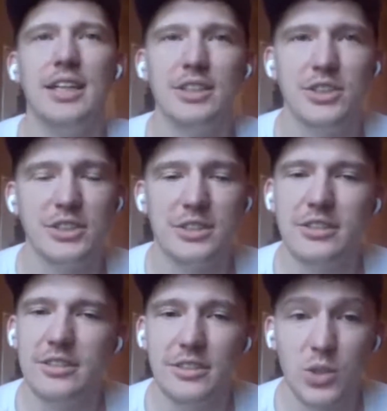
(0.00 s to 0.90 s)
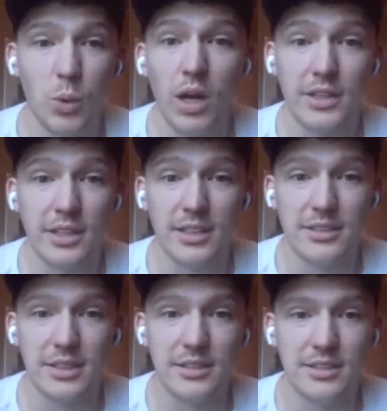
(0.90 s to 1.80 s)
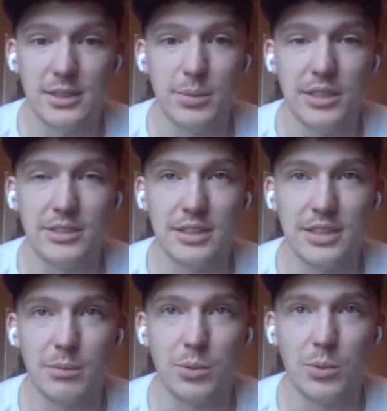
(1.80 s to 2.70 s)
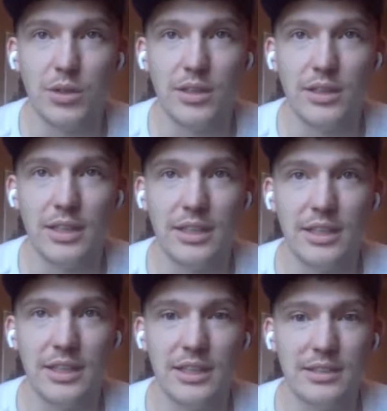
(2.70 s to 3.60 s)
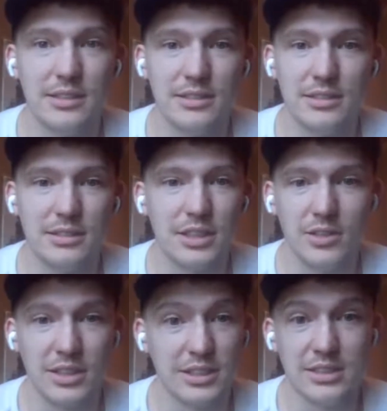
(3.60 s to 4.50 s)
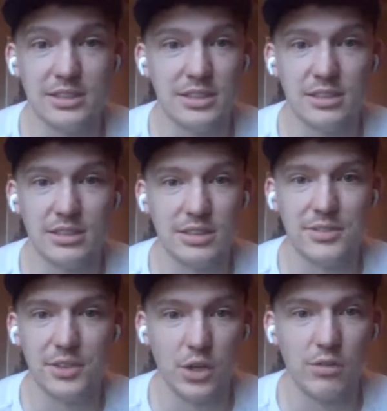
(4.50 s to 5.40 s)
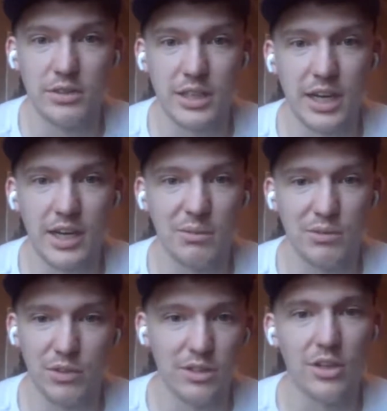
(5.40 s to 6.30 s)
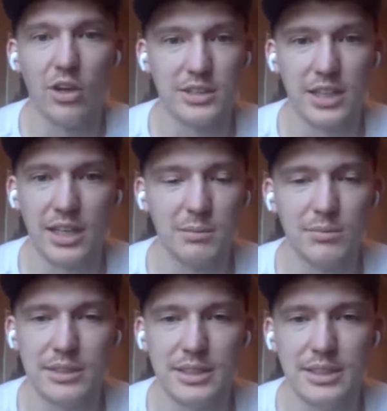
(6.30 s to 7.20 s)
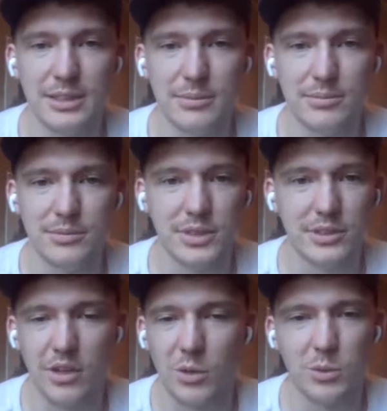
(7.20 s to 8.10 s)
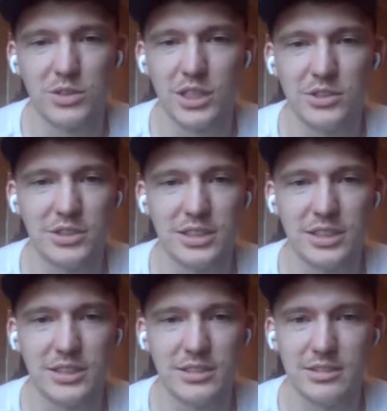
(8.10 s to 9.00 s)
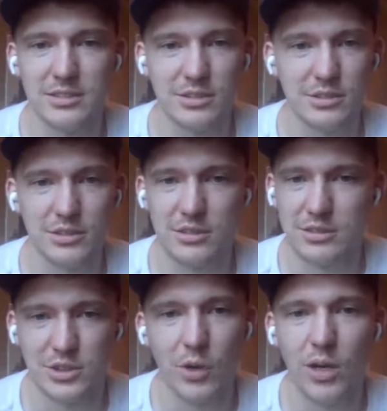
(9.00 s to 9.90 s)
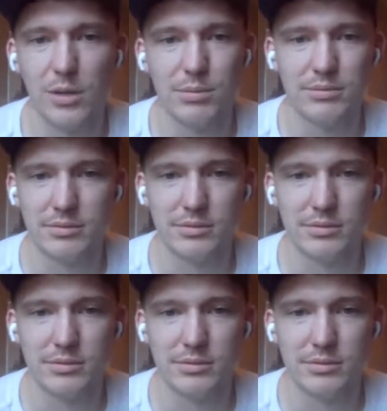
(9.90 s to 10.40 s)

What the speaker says: it's just quality content is the biggest thing, number one. And then, consistently delivered over time for a long time. So hard work changes things. Show up